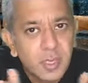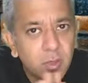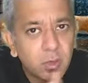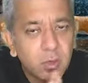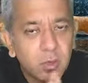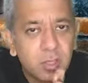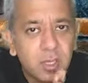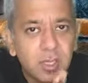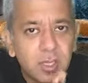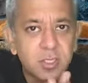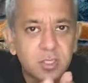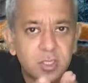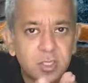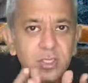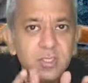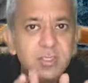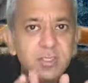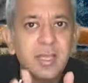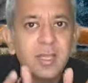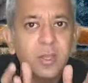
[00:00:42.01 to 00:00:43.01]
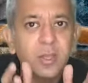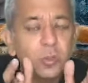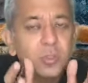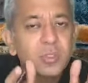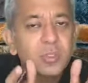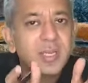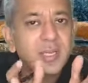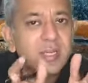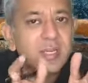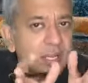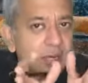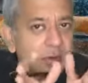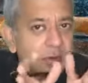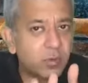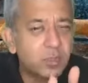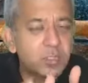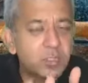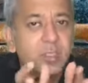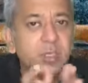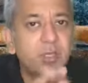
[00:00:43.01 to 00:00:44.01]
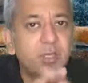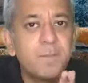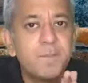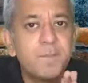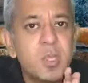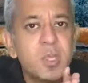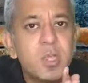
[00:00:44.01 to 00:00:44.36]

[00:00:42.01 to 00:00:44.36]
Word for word: okay, just that those guys are interested.